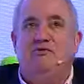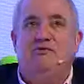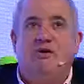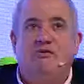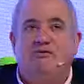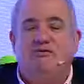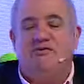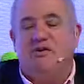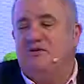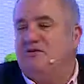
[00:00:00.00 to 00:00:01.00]

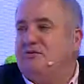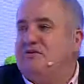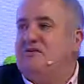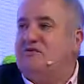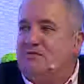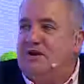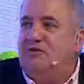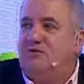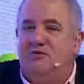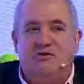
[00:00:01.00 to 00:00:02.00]
thousand
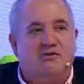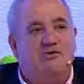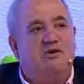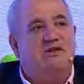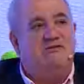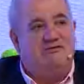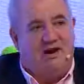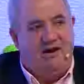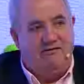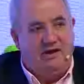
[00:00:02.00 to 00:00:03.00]
twenty-three, two thousand
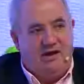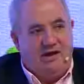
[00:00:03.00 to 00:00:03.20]
twenty-five,